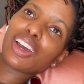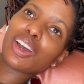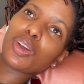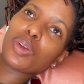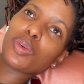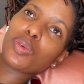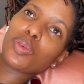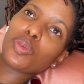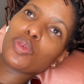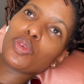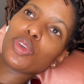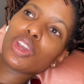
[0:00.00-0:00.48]

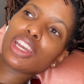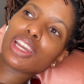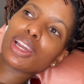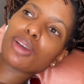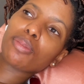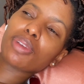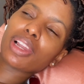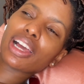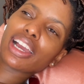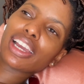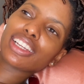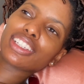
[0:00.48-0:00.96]
when I'm
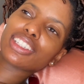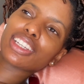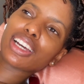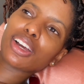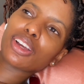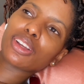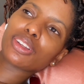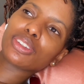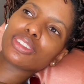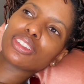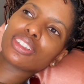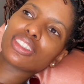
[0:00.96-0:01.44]
lying
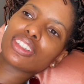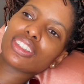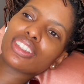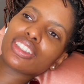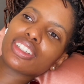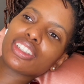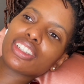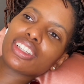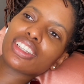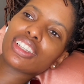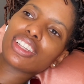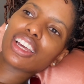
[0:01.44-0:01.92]
down,
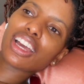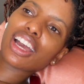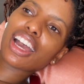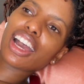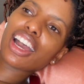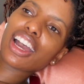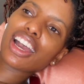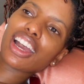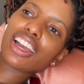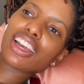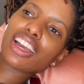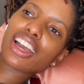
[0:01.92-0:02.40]

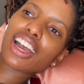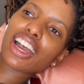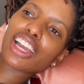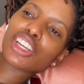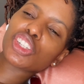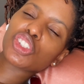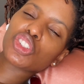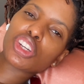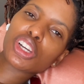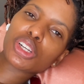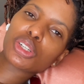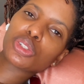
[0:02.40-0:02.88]
I
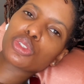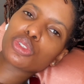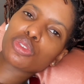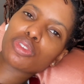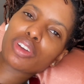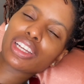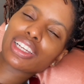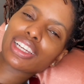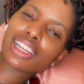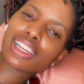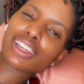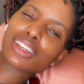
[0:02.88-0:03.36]
struggle to find
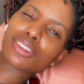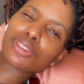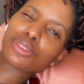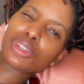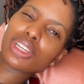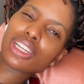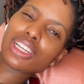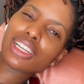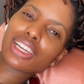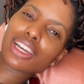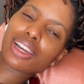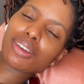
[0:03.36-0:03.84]
like a
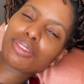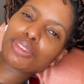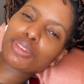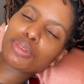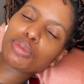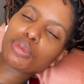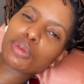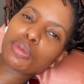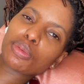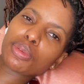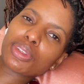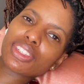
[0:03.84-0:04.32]
really
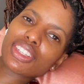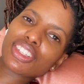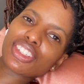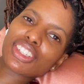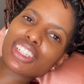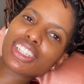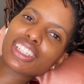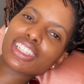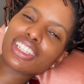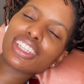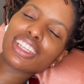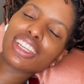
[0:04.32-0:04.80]
comfortable
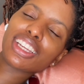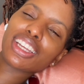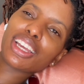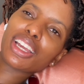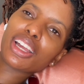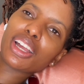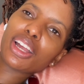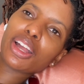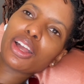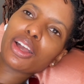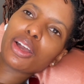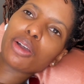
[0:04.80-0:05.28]
position.
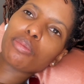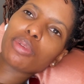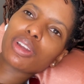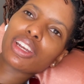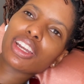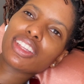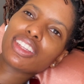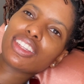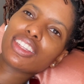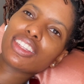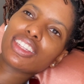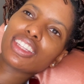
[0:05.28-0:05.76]
But
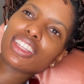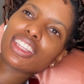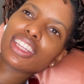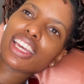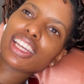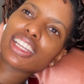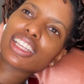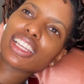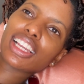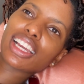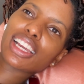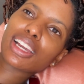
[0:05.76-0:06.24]
other than that,
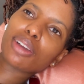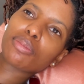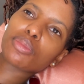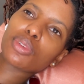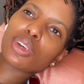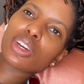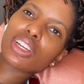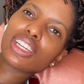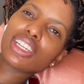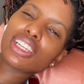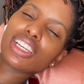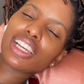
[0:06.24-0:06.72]
like I'm
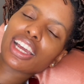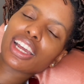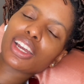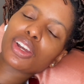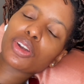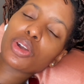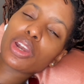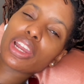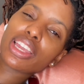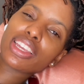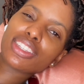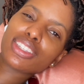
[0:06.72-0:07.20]
not in like
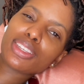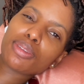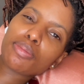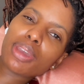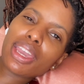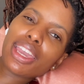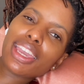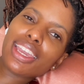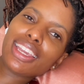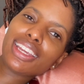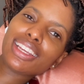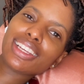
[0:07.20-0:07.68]
crazy
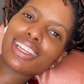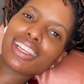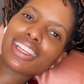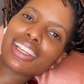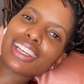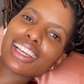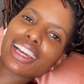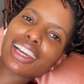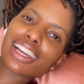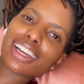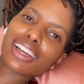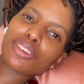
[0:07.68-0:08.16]
pain,
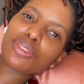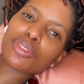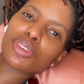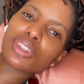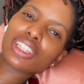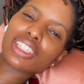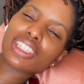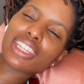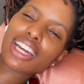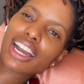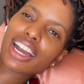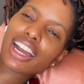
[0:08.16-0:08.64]
like I want to
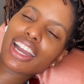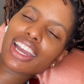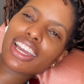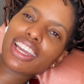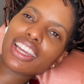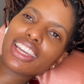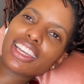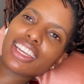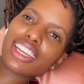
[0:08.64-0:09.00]
die.